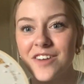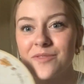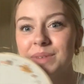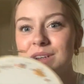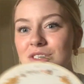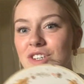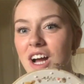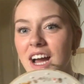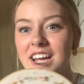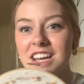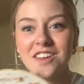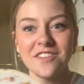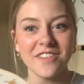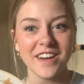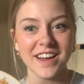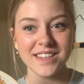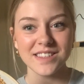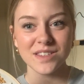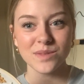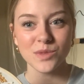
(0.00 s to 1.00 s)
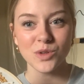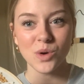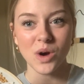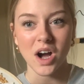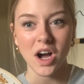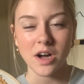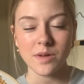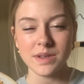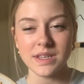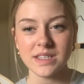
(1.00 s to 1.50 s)
been trying to find some new
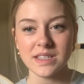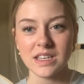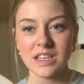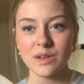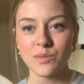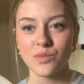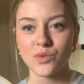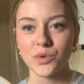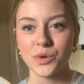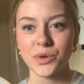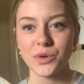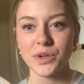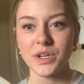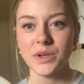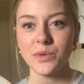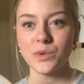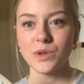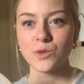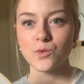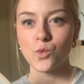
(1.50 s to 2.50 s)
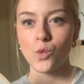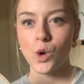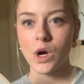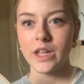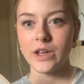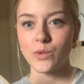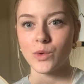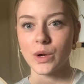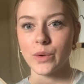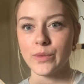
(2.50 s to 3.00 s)
hobbies, and embroidery was
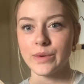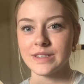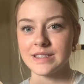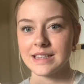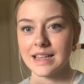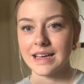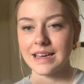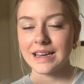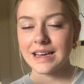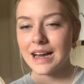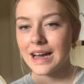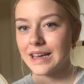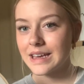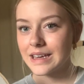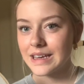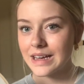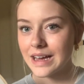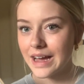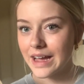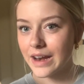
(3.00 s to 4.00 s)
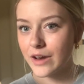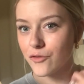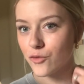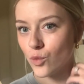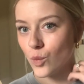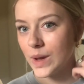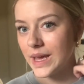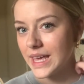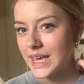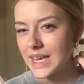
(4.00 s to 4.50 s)
one where it was like I can kind of
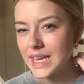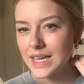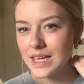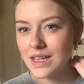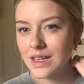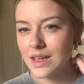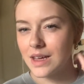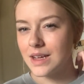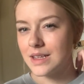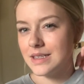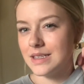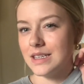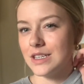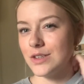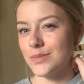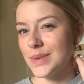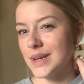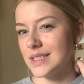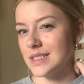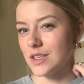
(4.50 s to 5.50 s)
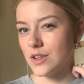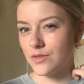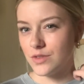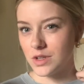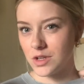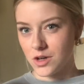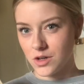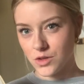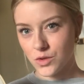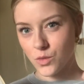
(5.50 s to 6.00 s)
wing it, teach myself
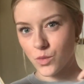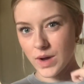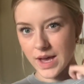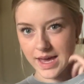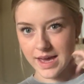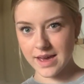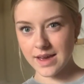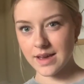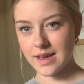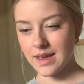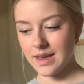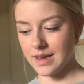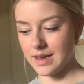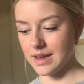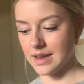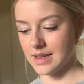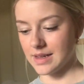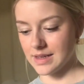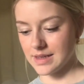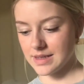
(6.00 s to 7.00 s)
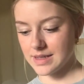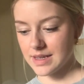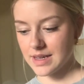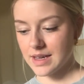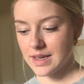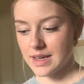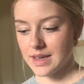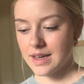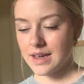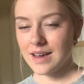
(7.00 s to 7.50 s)
along the way, and
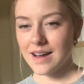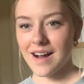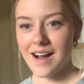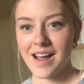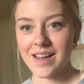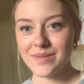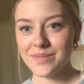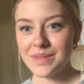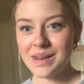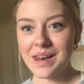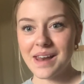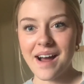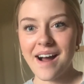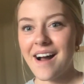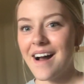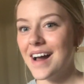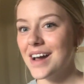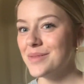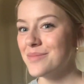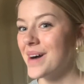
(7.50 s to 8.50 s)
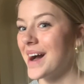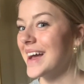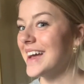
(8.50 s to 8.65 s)
I'm not by